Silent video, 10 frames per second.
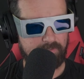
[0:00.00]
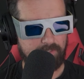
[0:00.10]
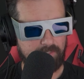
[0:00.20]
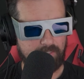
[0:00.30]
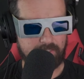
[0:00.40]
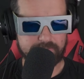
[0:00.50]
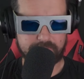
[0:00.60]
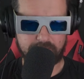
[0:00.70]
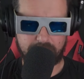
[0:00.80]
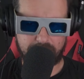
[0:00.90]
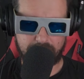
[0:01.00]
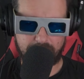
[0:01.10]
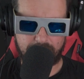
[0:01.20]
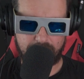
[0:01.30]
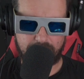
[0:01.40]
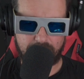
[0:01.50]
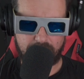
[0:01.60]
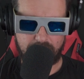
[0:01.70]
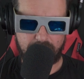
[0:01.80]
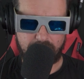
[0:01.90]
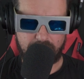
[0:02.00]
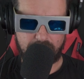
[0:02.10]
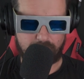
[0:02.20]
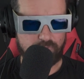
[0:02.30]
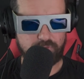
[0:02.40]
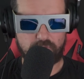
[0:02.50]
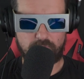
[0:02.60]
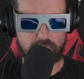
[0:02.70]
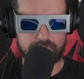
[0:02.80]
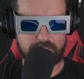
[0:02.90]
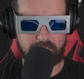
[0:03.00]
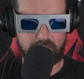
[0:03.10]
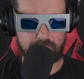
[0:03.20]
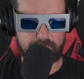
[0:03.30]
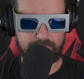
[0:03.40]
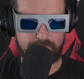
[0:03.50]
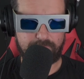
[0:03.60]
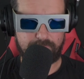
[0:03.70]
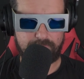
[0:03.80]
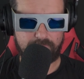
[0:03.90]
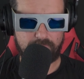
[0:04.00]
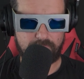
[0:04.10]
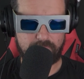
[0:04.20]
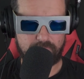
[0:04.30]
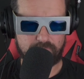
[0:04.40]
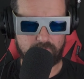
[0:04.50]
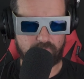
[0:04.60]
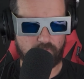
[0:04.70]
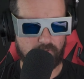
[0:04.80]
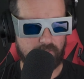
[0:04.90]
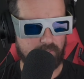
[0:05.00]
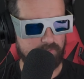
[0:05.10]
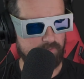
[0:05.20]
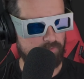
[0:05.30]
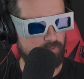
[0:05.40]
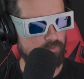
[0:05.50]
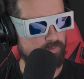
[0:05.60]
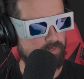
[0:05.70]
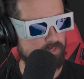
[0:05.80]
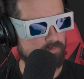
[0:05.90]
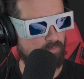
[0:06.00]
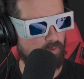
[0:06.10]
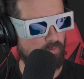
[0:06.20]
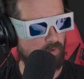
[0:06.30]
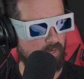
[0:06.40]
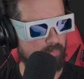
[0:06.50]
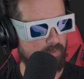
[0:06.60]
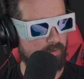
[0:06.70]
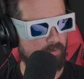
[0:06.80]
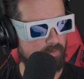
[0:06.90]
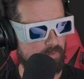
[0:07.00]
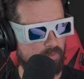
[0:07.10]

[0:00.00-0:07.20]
And like I said, I'm going to do it one more time. Before I conclude this program here,